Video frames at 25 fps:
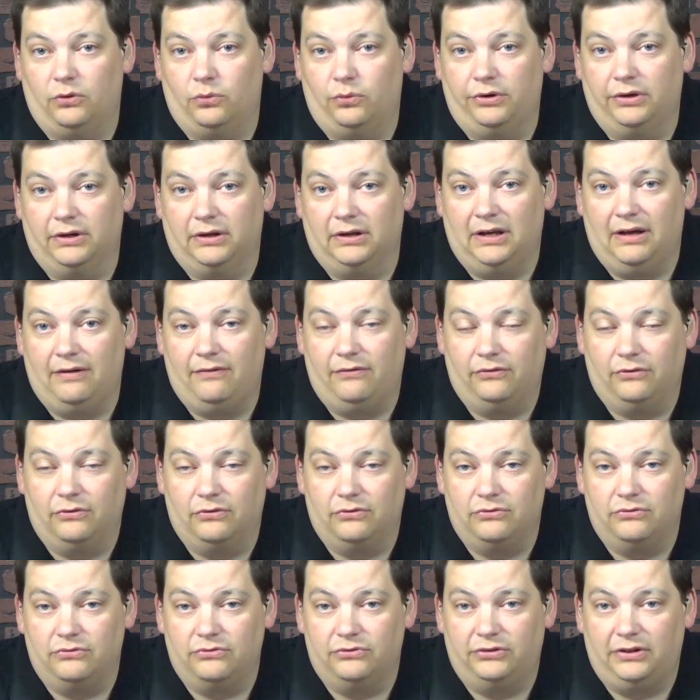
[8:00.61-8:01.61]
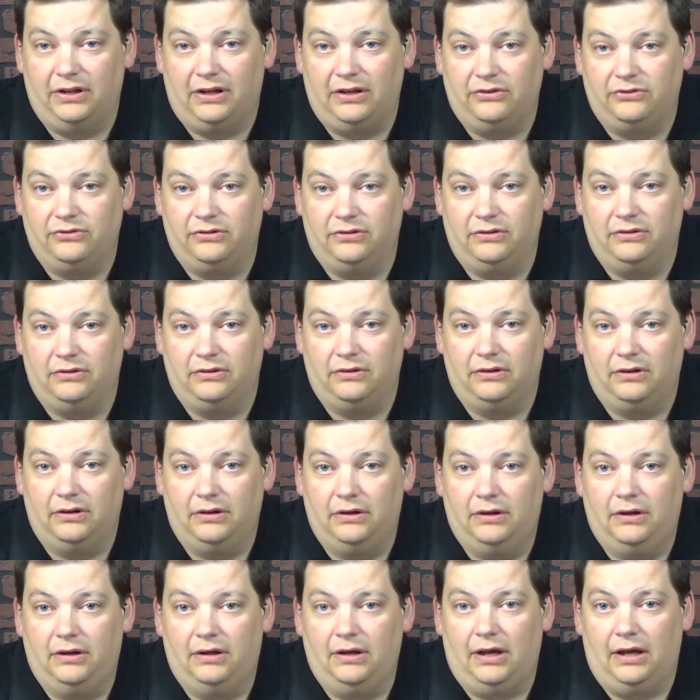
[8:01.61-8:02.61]
where you can have your own station
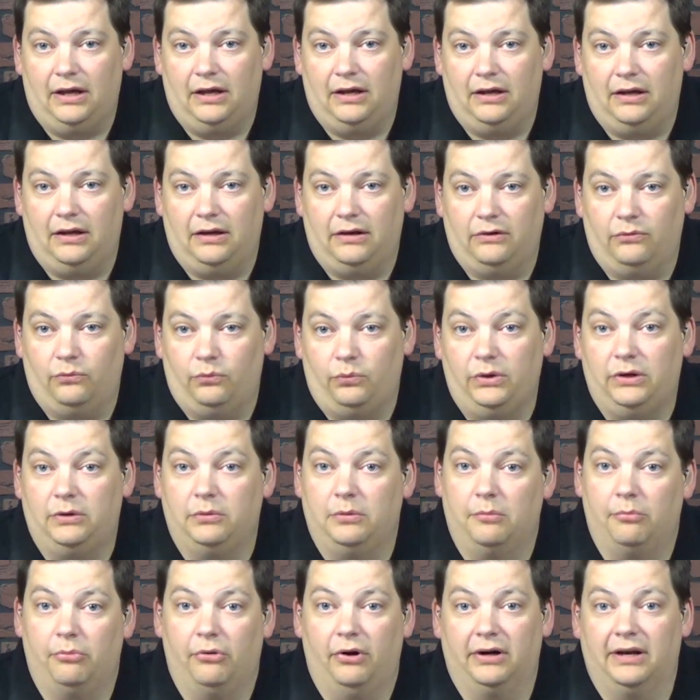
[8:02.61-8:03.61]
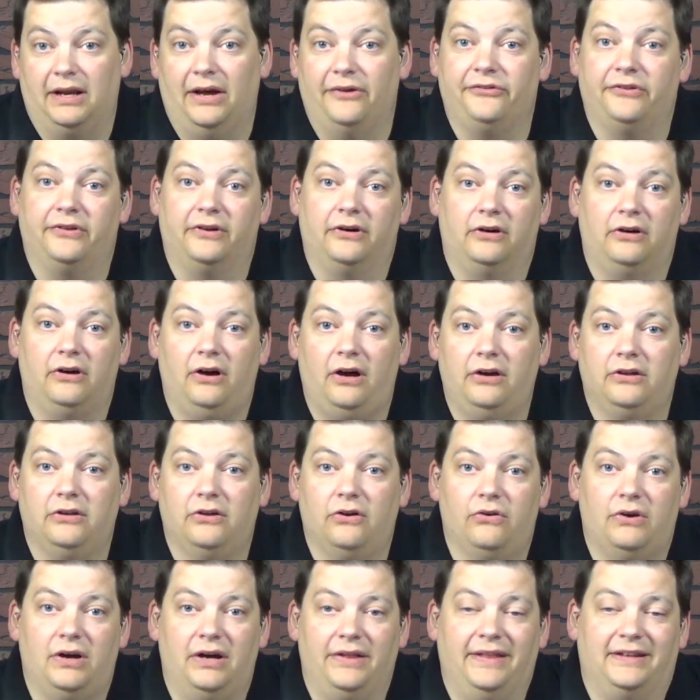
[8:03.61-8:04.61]
and we could be broadcasting our
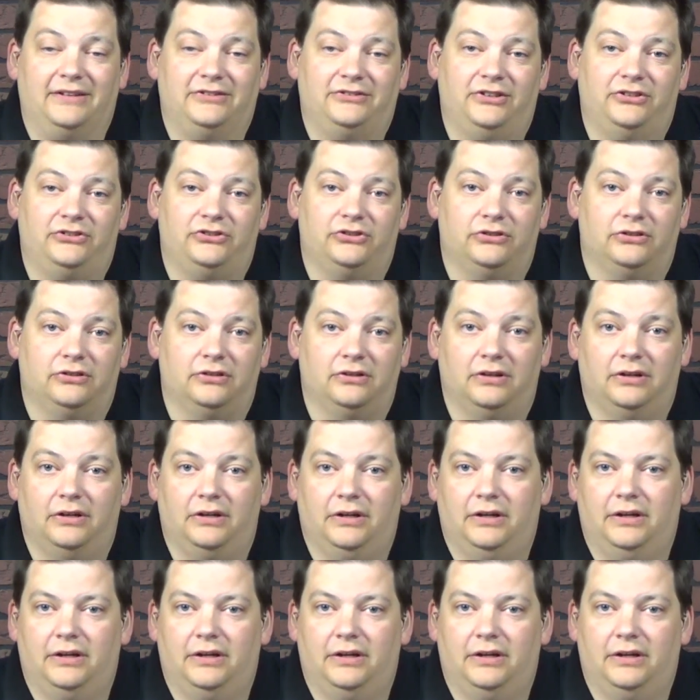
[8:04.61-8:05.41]
audio, kind of like Stitcher.